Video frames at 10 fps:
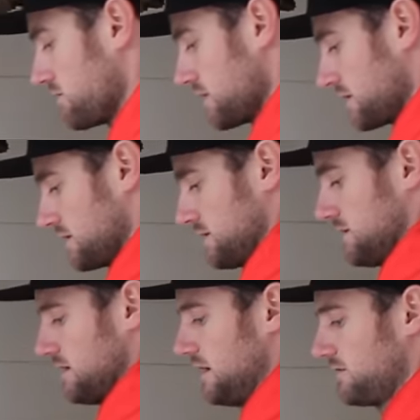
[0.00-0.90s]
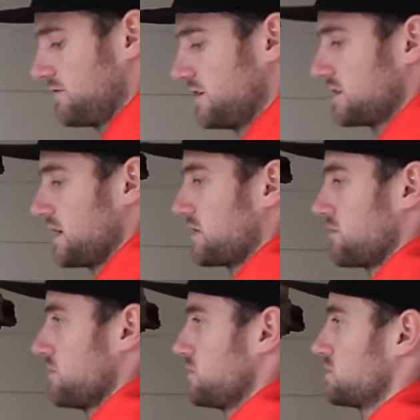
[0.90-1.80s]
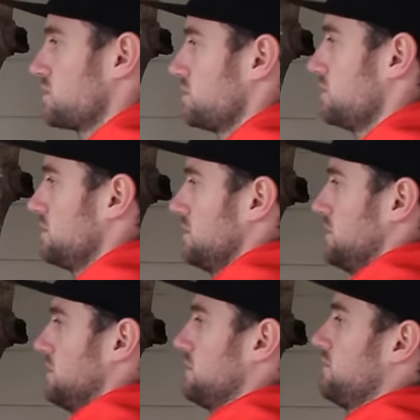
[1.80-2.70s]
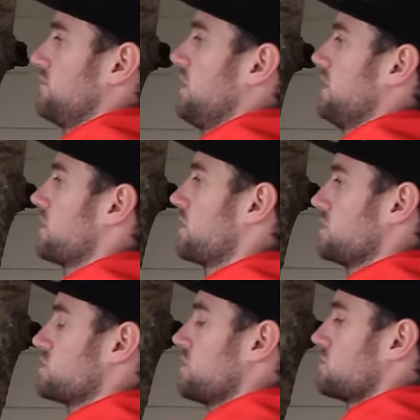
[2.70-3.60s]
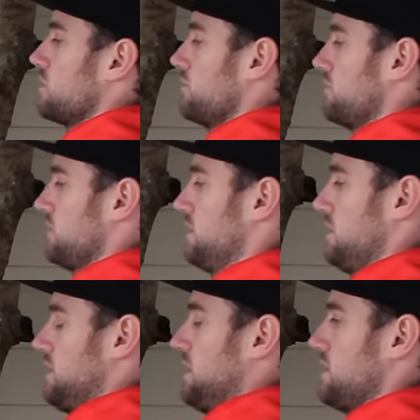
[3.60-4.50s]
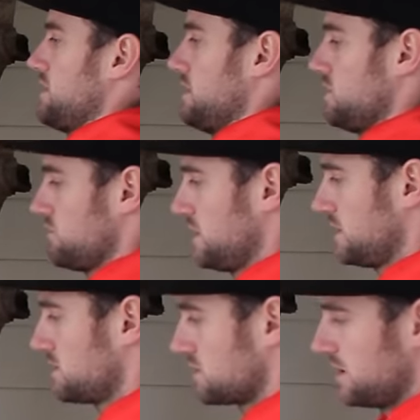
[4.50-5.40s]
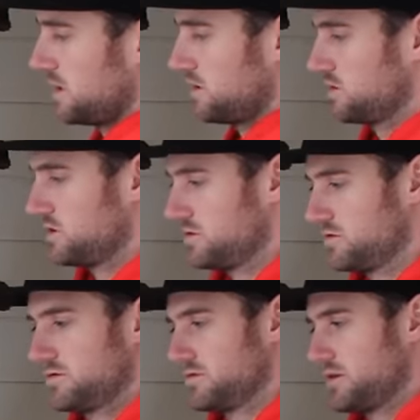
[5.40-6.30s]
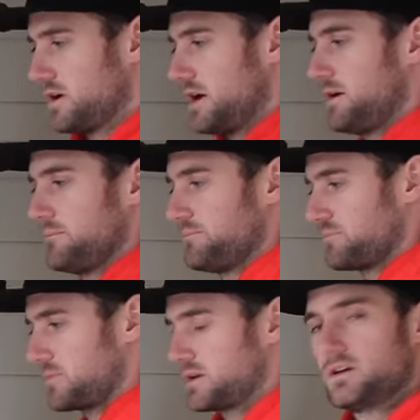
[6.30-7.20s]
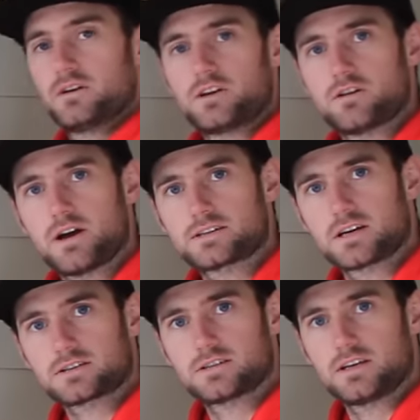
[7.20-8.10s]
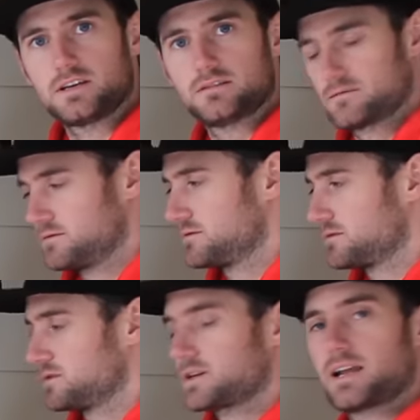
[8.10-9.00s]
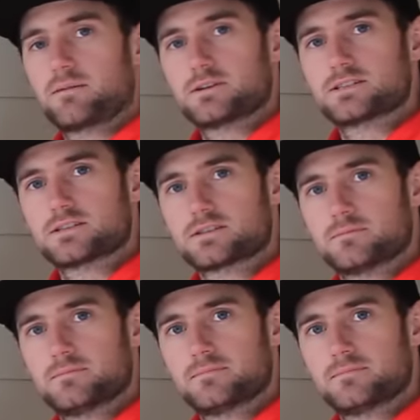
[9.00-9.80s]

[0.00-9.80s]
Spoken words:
ring and feed that through until you've finally got it choked off, and then you're ready to tie on your SRT climbing system.